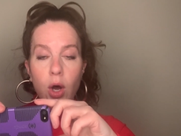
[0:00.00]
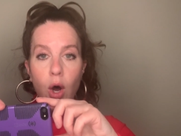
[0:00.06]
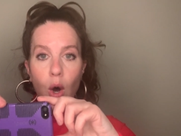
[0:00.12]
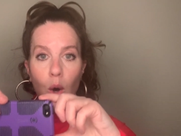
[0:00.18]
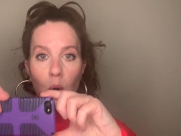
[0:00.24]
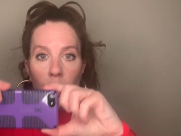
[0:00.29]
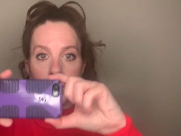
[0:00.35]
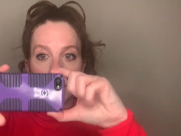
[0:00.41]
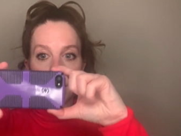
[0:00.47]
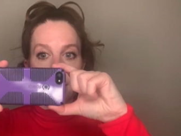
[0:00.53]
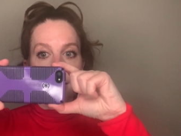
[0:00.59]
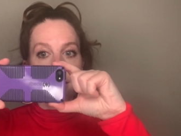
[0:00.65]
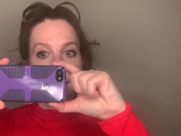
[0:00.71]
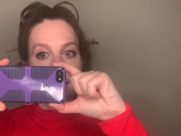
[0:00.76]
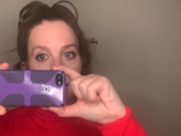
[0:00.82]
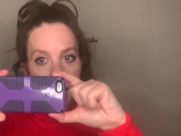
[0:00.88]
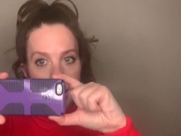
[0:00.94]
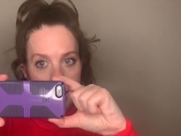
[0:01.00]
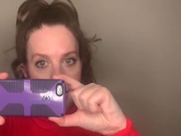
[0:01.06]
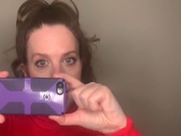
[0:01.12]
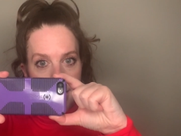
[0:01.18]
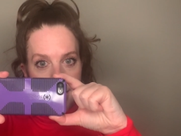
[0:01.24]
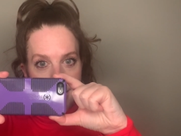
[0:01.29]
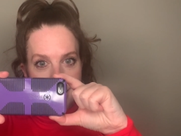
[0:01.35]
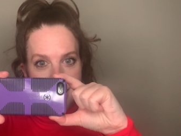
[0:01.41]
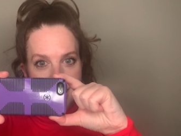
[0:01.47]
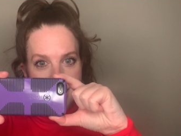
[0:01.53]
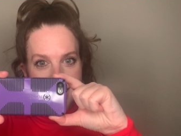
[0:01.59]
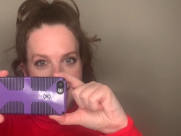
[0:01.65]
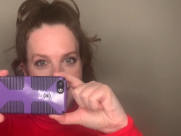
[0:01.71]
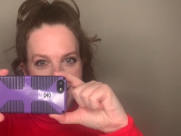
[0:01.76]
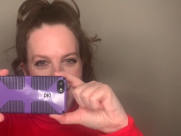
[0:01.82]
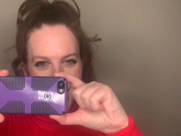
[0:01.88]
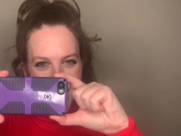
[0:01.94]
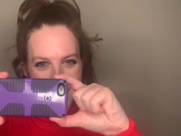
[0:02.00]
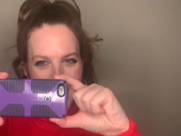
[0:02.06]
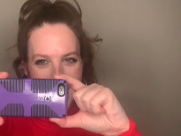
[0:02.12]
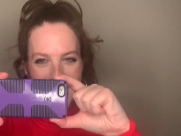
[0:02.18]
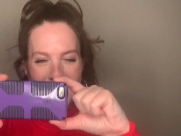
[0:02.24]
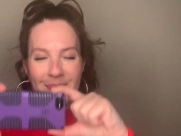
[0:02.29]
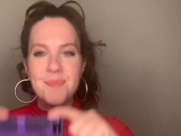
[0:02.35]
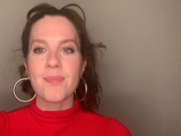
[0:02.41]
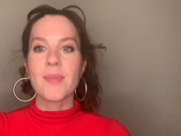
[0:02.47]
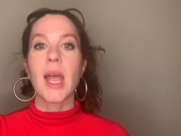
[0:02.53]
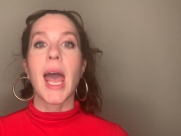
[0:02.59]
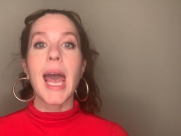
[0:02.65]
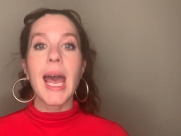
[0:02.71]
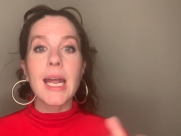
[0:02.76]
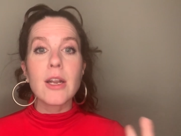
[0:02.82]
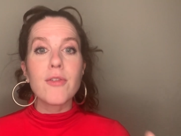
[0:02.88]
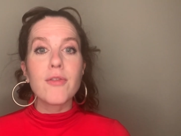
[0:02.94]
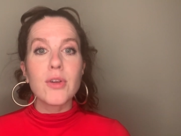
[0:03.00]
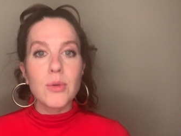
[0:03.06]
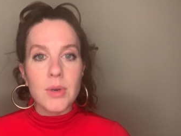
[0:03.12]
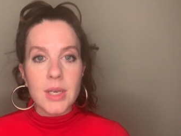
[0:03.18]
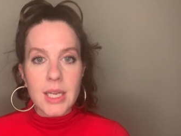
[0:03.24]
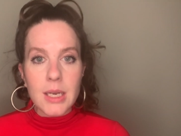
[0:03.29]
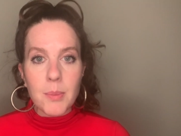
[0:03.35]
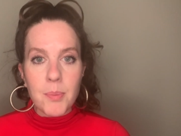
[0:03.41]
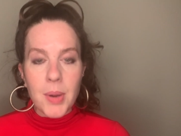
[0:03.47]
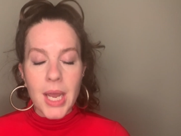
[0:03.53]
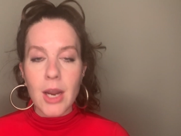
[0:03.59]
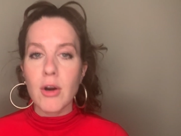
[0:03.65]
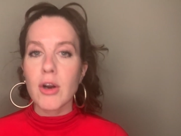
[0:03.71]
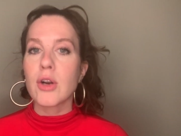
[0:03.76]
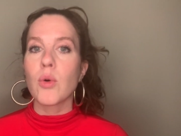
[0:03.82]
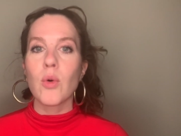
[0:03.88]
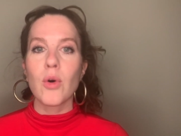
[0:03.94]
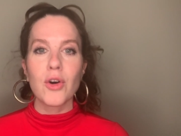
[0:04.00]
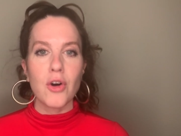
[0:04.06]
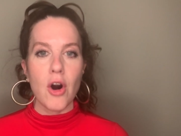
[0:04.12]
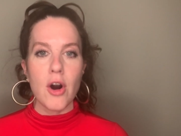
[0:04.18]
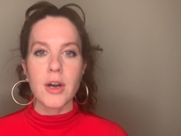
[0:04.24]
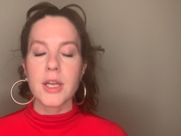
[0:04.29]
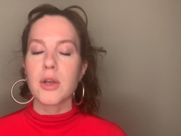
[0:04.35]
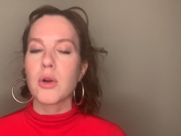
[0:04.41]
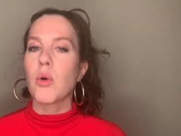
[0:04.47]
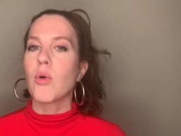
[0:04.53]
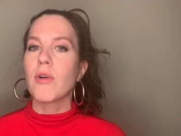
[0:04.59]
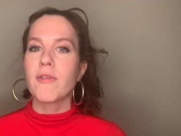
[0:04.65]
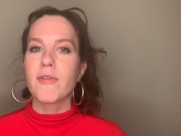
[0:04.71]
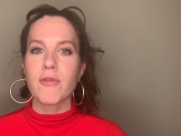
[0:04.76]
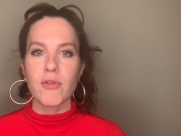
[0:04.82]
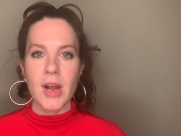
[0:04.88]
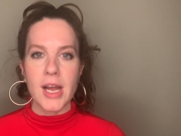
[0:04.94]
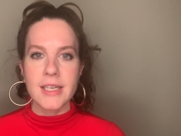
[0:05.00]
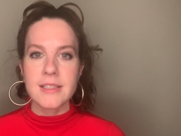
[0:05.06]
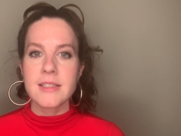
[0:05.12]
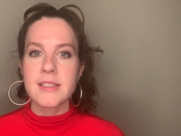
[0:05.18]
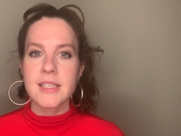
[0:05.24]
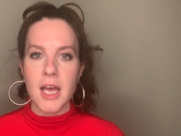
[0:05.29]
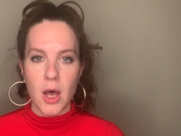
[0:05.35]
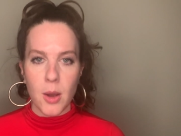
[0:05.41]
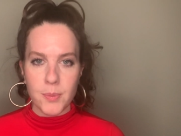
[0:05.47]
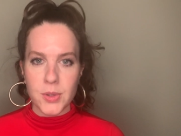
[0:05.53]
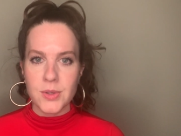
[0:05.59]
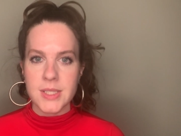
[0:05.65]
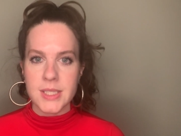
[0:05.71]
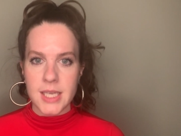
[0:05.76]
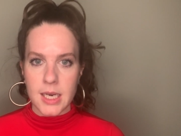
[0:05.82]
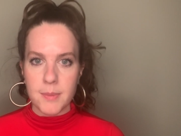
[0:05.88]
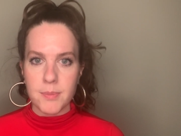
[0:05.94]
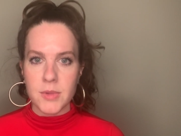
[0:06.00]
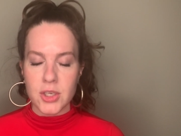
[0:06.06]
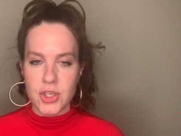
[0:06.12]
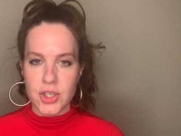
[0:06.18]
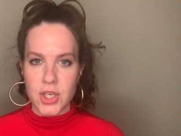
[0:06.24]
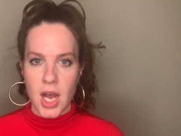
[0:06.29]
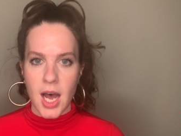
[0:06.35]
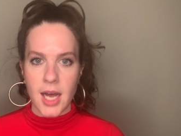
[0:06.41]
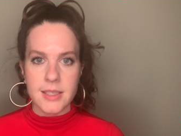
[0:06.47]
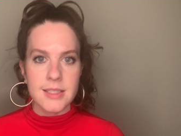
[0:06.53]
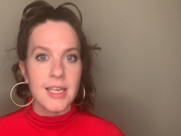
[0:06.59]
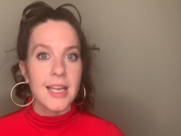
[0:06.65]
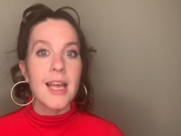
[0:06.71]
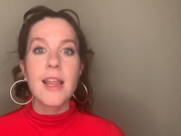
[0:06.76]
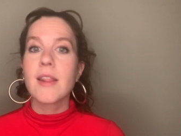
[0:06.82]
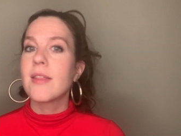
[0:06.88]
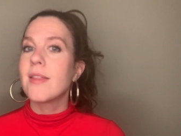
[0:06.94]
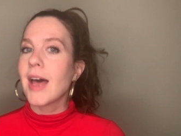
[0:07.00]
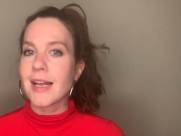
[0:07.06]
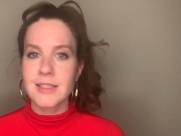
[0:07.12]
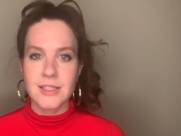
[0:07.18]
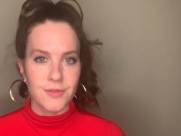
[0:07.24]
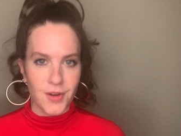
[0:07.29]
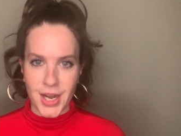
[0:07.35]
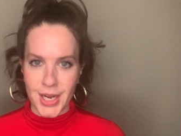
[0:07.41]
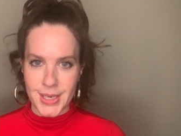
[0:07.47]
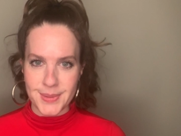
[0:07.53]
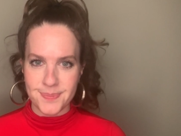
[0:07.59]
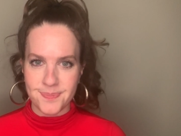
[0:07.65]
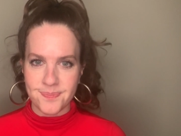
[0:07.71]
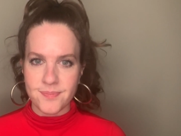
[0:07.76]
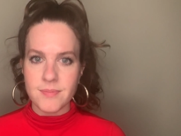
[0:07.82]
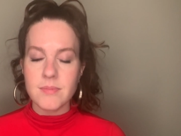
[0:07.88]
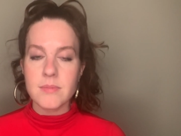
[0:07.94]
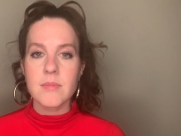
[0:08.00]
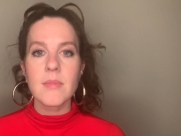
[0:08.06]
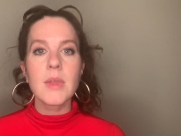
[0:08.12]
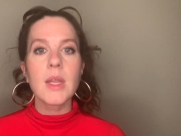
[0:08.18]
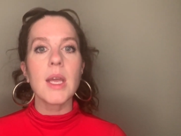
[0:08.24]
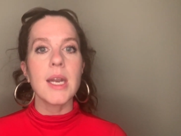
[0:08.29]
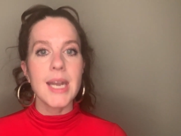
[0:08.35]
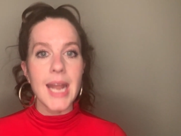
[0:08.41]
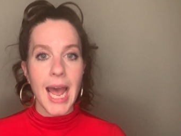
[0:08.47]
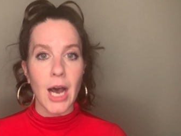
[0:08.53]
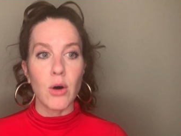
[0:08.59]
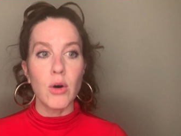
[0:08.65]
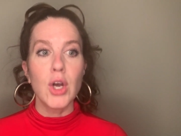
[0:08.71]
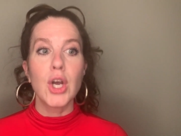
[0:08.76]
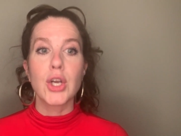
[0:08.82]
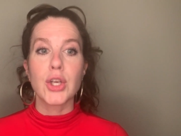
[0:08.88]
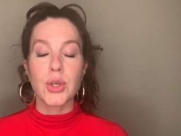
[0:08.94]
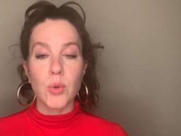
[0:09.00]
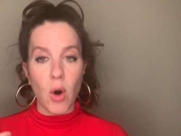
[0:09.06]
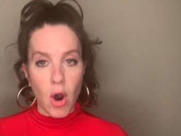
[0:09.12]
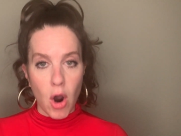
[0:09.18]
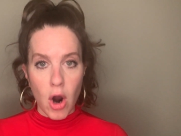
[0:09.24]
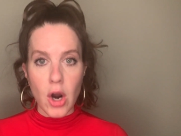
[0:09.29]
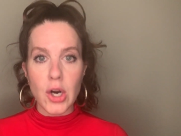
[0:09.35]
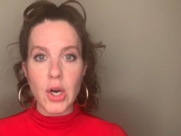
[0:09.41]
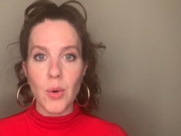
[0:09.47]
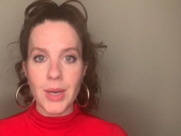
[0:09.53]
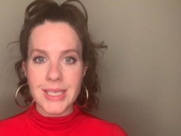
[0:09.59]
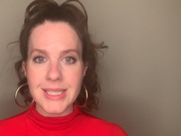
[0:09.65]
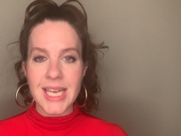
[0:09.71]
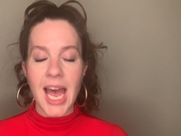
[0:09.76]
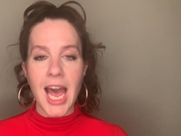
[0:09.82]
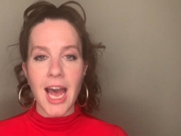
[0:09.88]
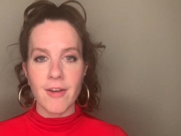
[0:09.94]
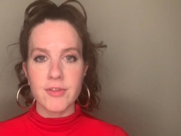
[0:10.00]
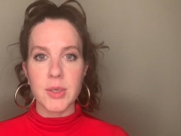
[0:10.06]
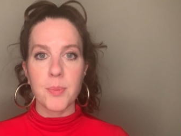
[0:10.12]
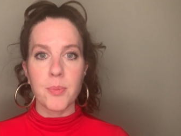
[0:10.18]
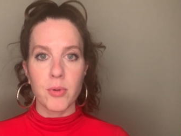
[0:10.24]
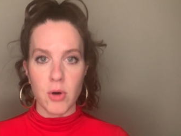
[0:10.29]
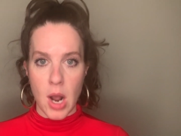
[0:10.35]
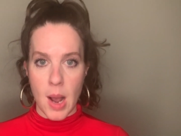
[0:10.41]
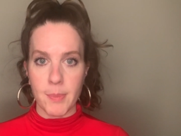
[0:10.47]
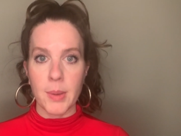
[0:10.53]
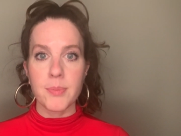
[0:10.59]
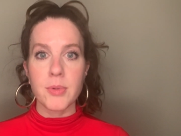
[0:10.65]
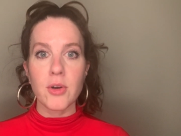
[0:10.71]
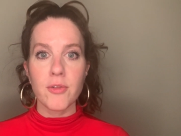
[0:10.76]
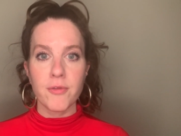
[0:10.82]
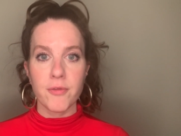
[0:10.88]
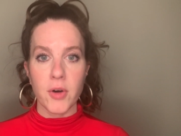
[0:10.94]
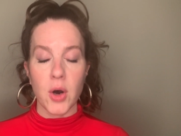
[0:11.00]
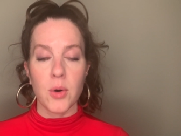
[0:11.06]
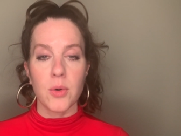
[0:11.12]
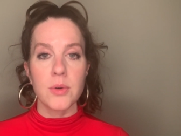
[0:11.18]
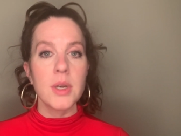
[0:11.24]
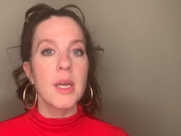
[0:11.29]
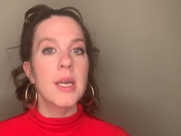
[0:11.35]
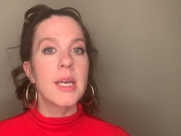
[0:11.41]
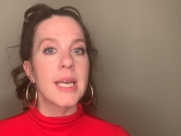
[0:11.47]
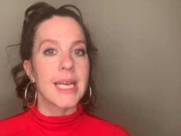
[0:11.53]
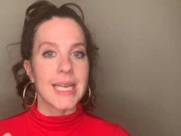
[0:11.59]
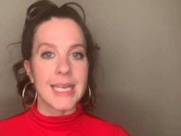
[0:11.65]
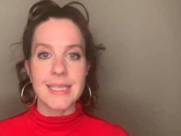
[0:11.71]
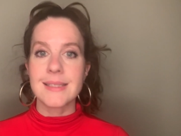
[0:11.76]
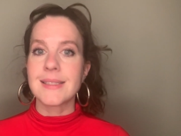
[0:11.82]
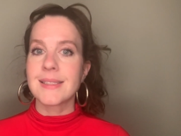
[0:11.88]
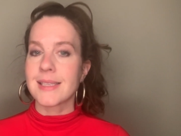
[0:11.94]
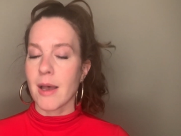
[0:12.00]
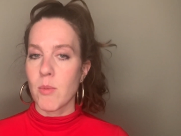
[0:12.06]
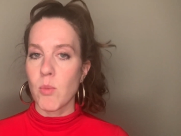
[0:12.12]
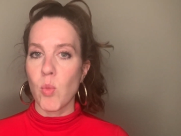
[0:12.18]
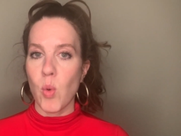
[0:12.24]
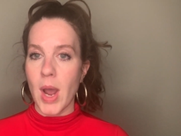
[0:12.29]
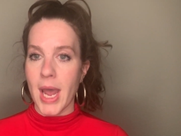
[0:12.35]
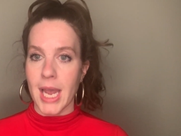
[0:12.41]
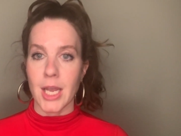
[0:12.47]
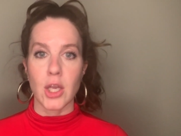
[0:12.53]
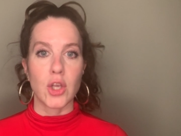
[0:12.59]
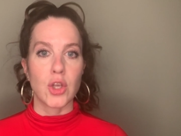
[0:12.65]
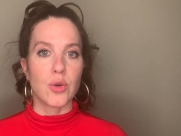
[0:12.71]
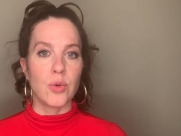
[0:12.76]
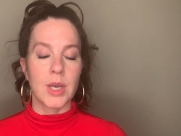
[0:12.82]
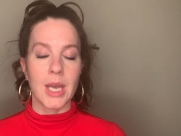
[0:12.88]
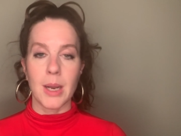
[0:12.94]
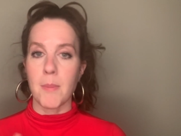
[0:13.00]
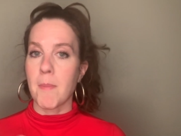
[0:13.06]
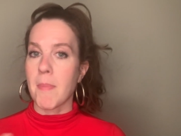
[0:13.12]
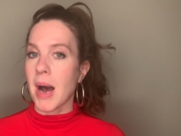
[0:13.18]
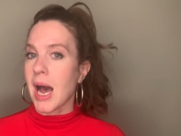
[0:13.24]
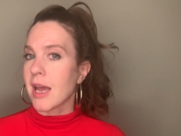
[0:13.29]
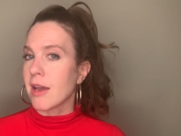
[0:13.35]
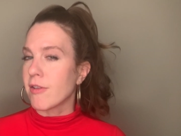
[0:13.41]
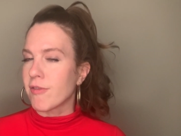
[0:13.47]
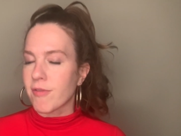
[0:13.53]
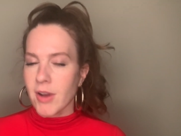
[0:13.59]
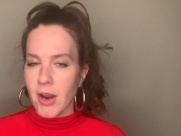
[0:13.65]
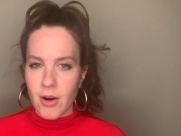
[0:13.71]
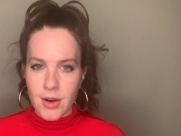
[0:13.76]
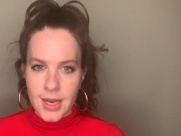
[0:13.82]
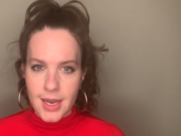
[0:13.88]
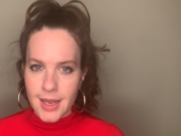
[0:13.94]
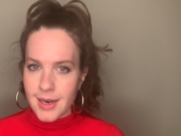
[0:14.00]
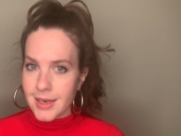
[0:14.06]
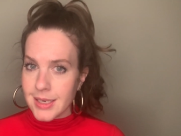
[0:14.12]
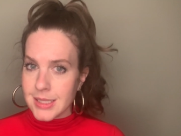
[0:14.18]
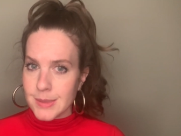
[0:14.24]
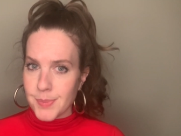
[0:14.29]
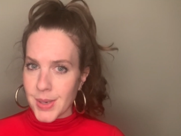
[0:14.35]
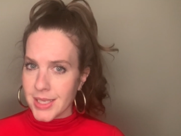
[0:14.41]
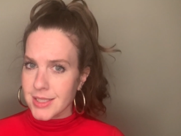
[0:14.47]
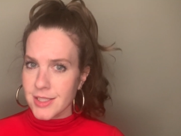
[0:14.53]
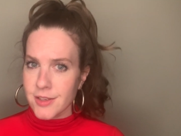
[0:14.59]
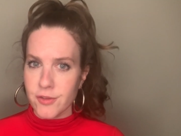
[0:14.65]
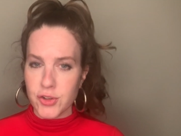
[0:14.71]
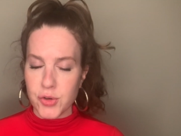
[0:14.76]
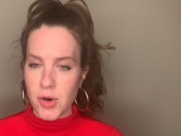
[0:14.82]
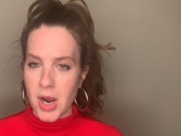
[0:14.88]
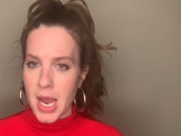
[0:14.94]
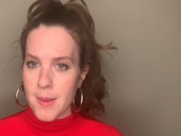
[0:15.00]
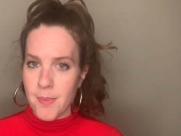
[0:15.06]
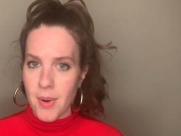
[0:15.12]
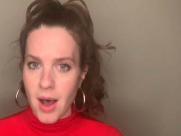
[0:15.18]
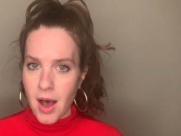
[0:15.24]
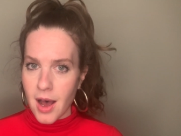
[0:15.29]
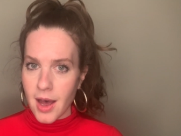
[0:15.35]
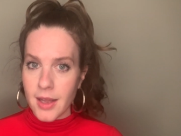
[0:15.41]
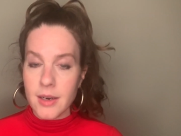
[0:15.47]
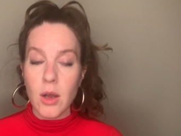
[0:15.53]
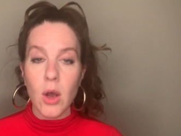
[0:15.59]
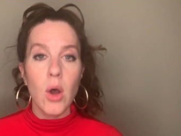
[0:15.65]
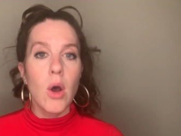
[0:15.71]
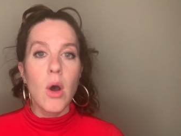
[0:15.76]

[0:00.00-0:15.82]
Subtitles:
hold it like this, okay? And if you need a parent or guardian or friend to help you set up the shot, that's fine. Now, you are going to have to prop up your phone in some way. You can buy a very inexpensive tripod,